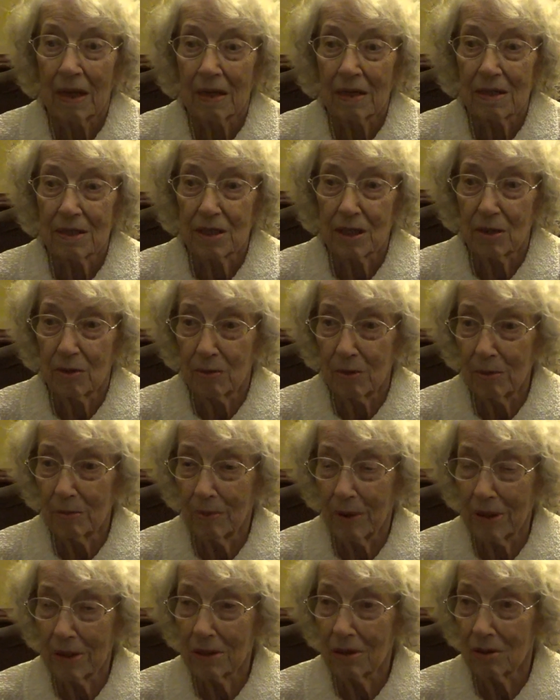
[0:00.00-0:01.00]
So we
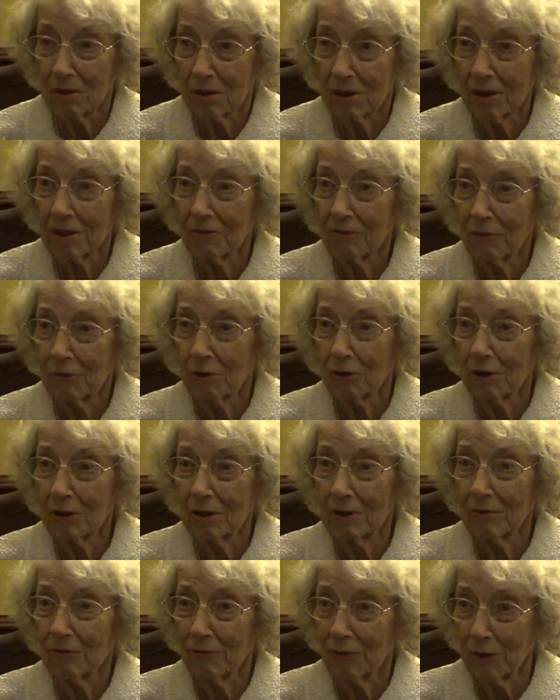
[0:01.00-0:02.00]
went looking for a
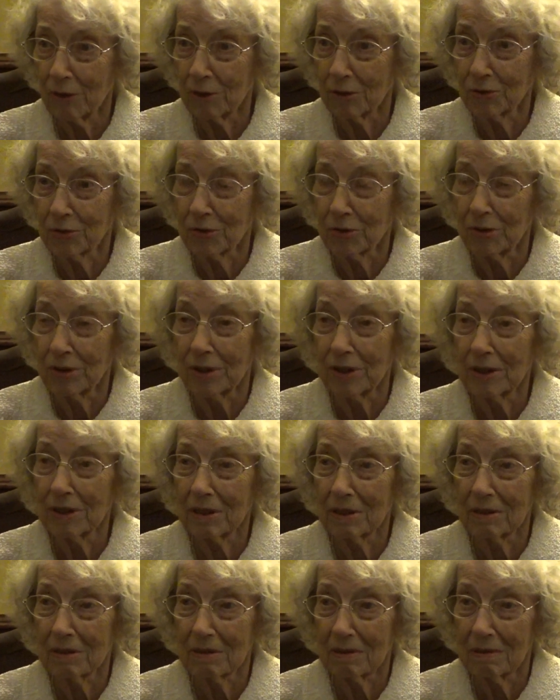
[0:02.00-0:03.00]
fir tree
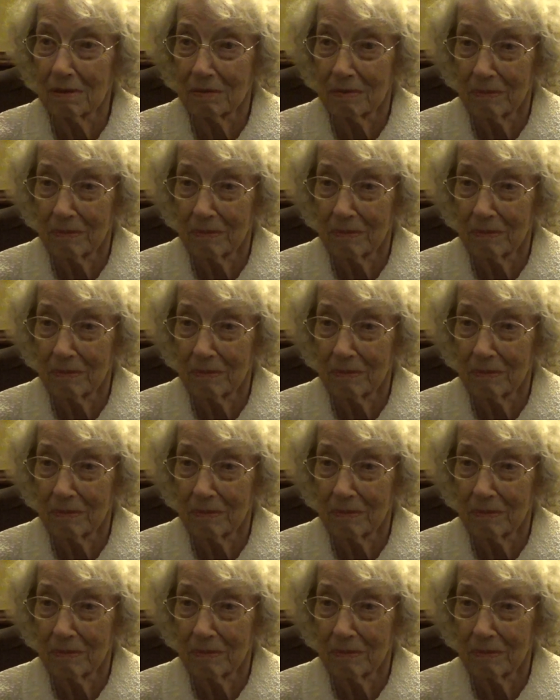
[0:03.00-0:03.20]
and